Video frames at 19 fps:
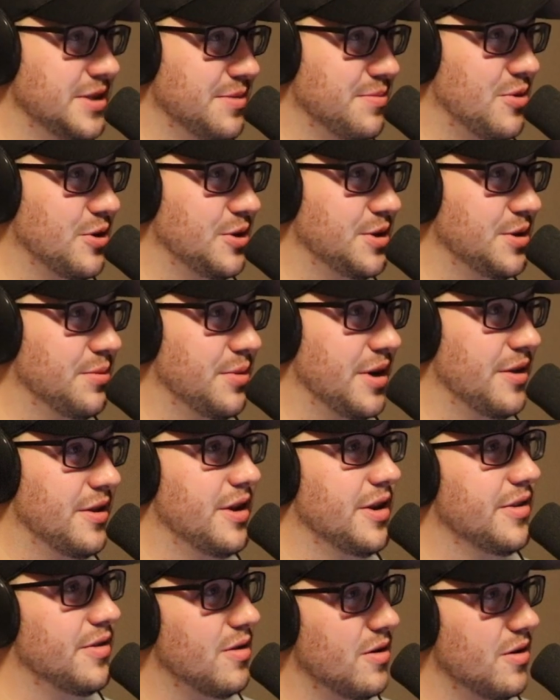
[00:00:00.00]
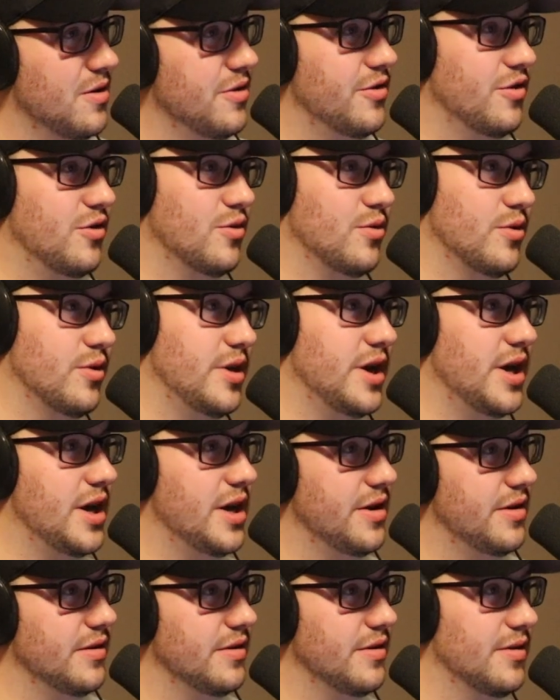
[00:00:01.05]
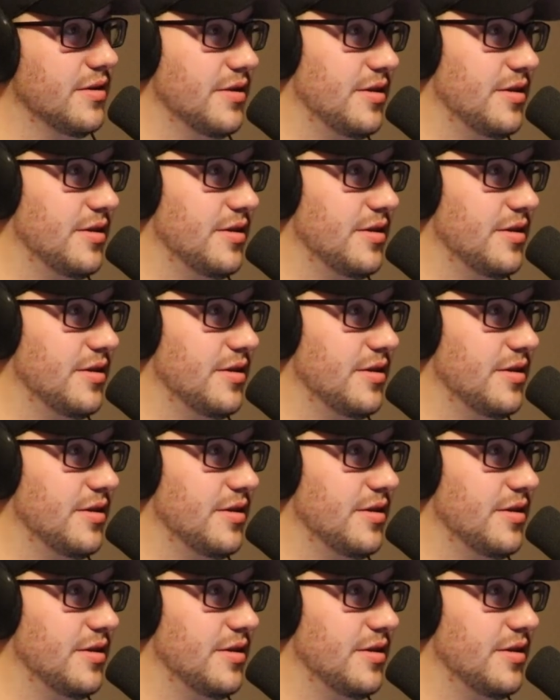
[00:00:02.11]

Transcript: in the marching band that it's hard to create,